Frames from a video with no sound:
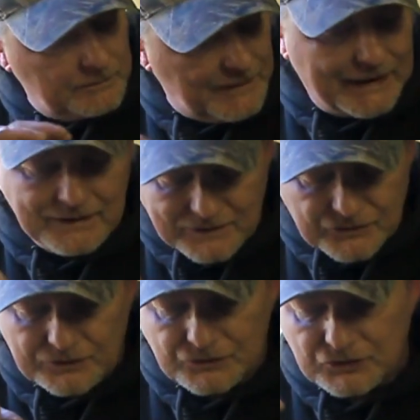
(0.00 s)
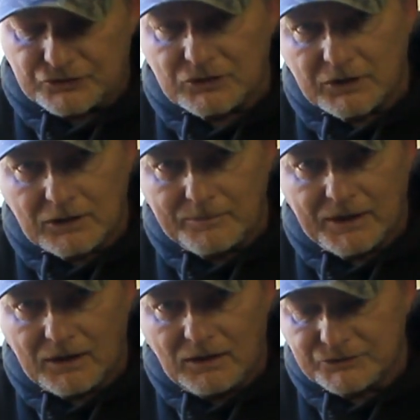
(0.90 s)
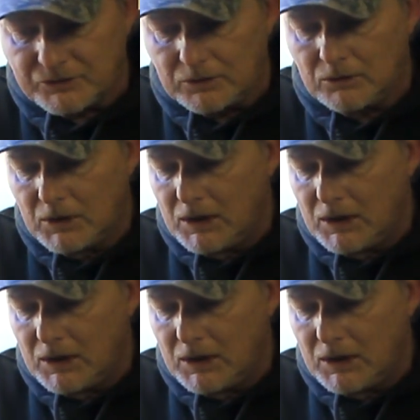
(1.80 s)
that distance just a little bit also.